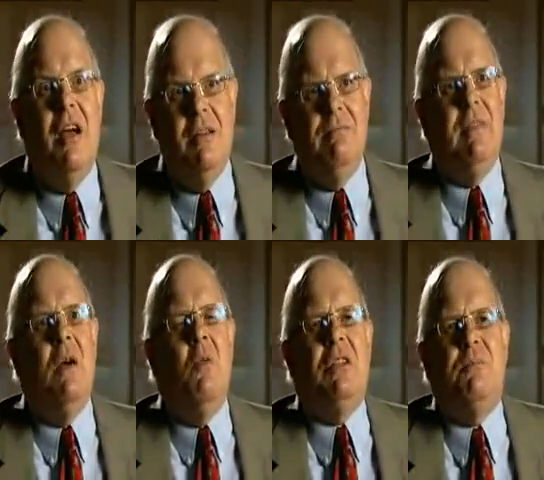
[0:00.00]
Right?
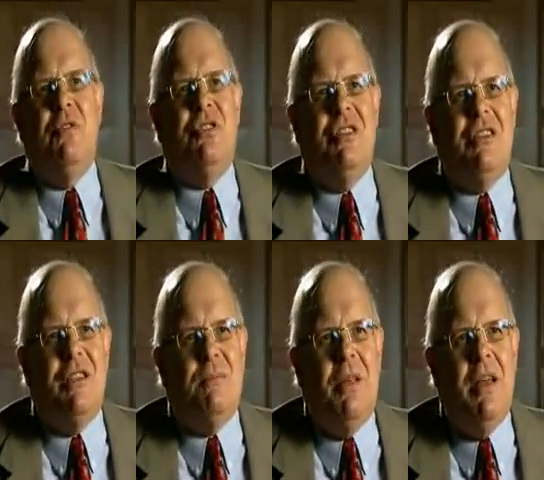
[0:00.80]
What's
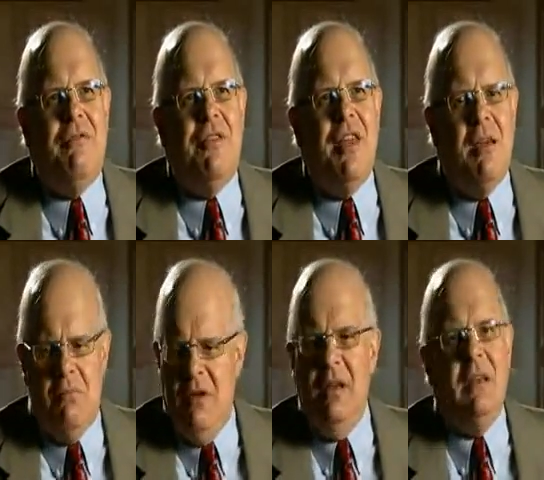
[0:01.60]
Brzezinski's plan for them?